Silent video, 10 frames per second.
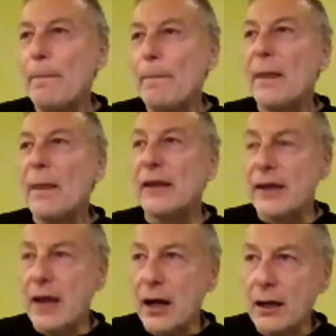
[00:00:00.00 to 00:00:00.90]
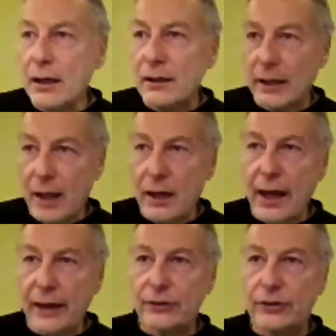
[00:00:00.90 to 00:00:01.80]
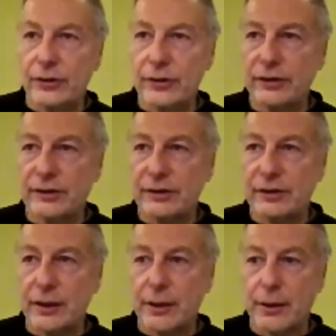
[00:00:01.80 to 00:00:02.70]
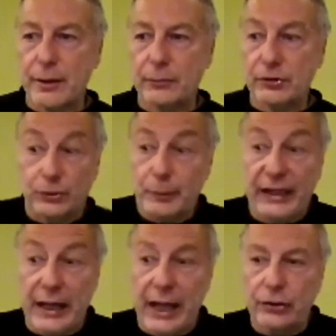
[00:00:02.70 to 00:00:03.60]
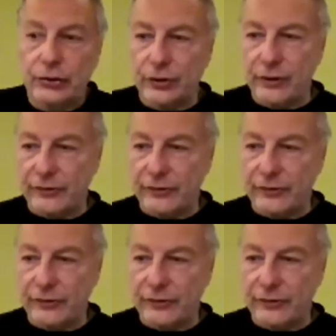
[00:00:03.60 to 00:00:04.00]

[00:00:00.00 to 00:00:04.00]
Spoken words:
The young actors, just by the nature of